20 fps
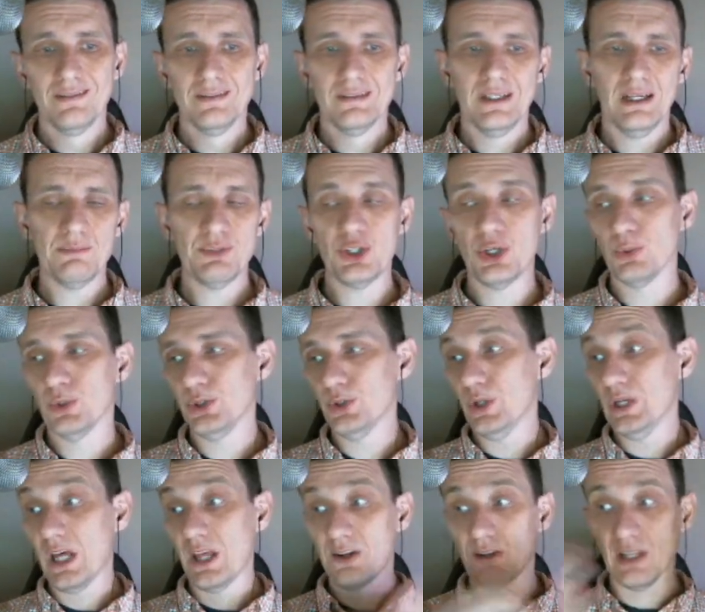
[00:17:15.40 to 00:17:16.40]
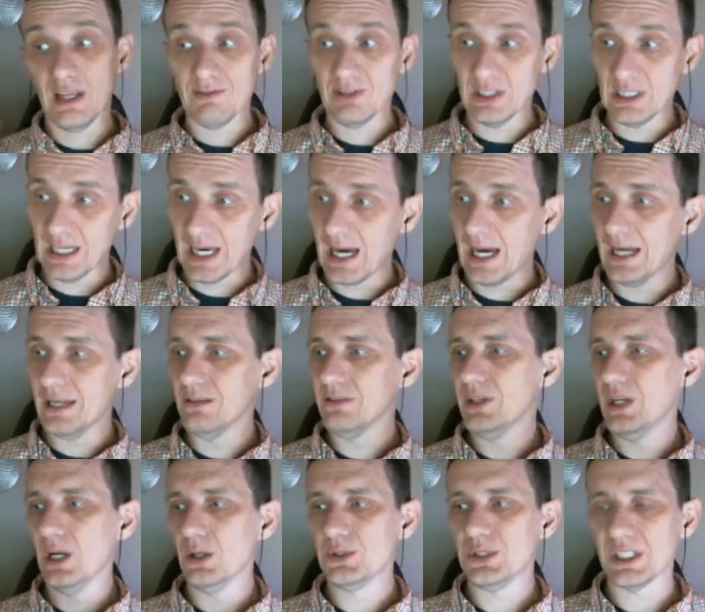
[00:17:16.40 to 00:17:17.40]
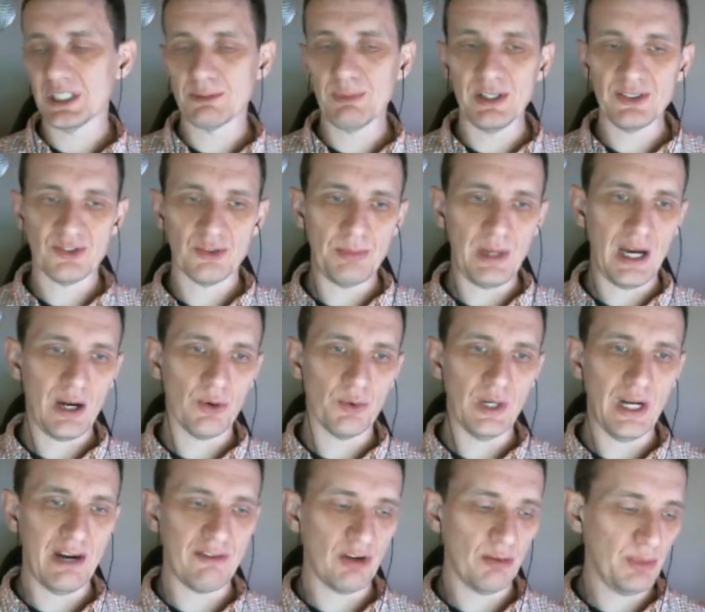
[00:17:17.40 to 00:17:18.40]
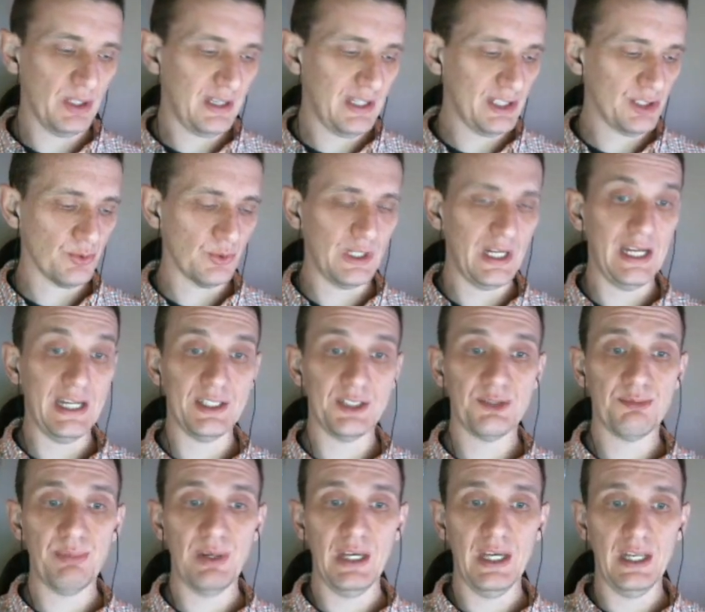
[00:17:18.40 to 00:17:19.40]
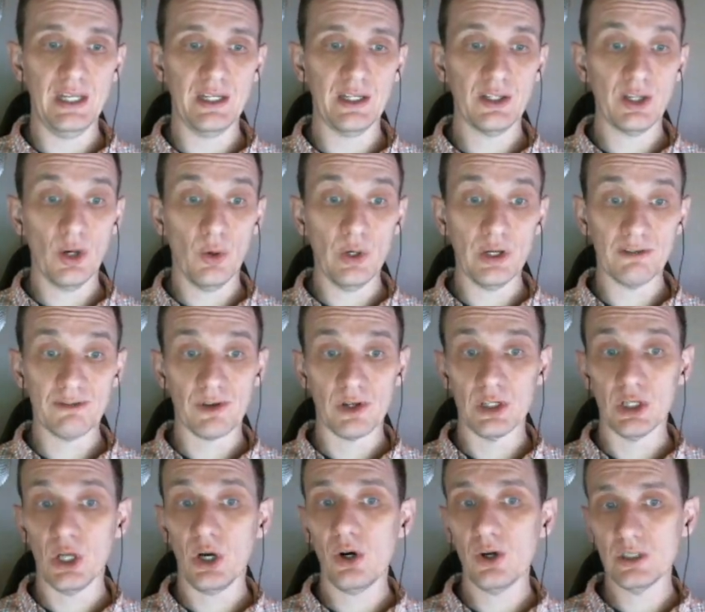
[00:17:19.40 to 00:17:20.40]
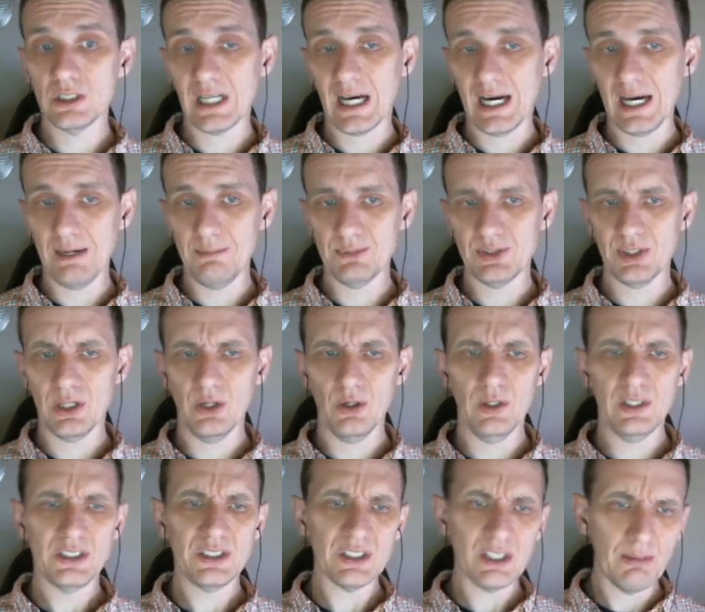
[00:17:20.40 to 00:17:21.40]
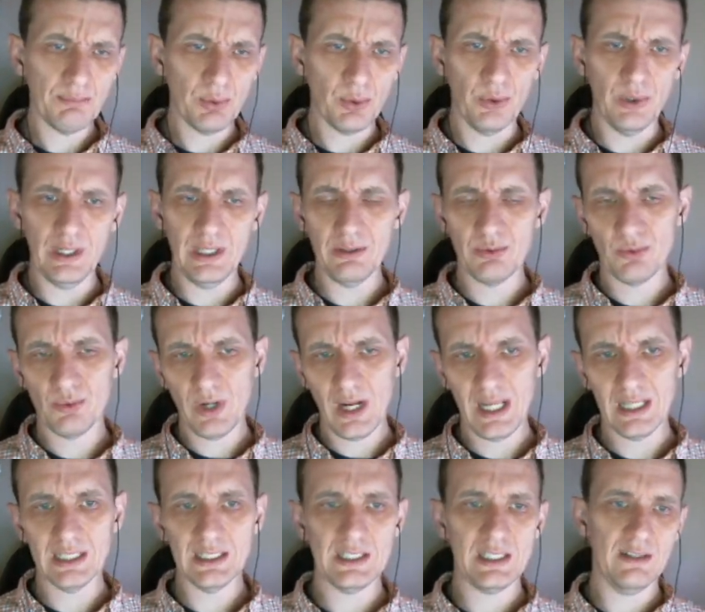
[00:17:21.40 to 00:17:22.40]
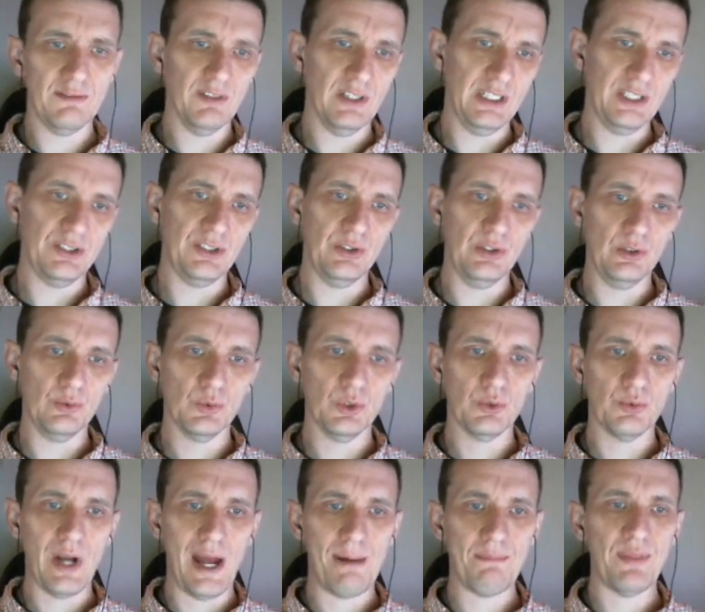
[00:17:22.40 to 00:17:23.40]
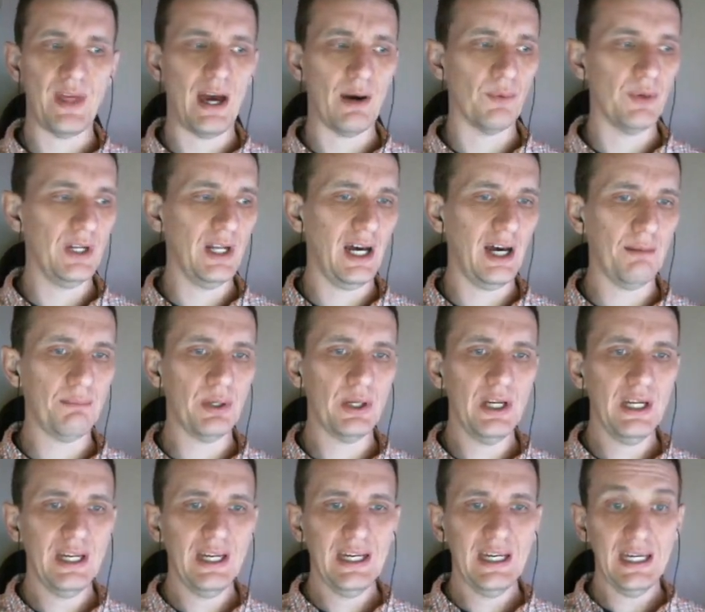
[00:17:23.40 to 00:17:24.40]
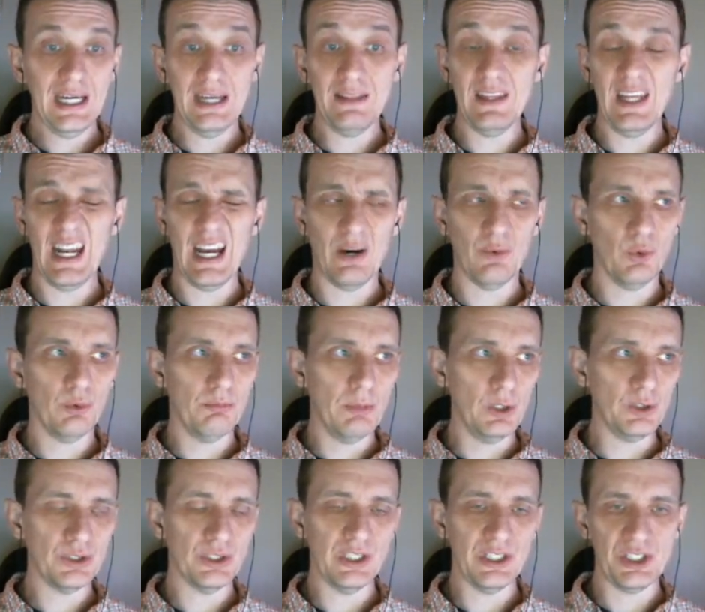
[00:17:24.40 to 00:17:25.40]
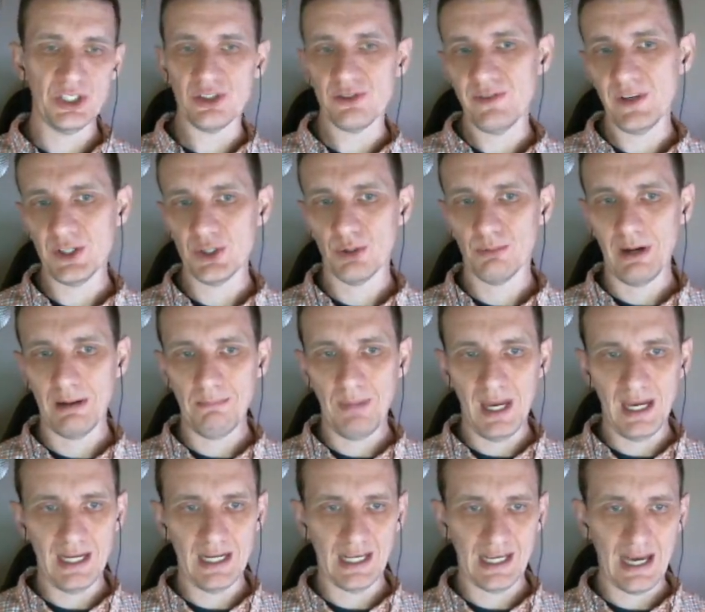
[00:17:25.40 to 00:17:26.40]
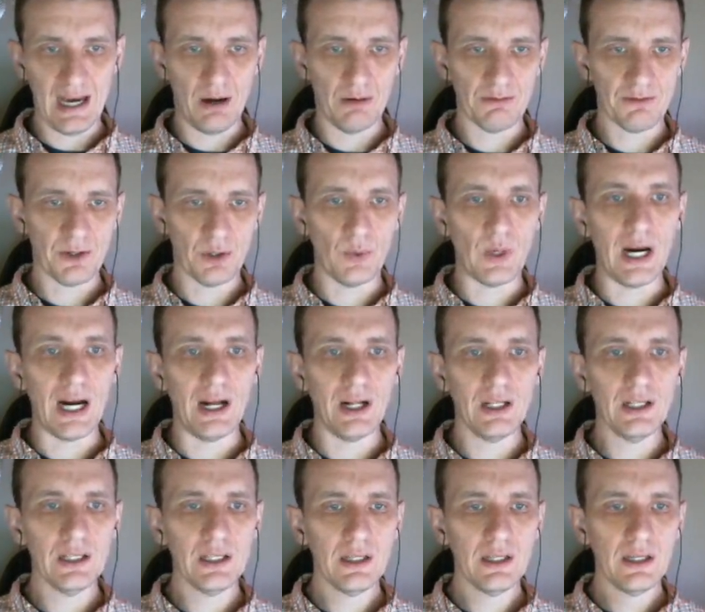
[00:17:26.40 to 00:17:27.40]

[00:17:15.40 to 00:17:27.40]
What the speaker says: I'm sure we'll do another leveling guide, 6 months from now or whatever, but this one has been going for a long time, so at some point relatively soon we'll wrap that one up, and then I will mostly just fish on my main account for a while,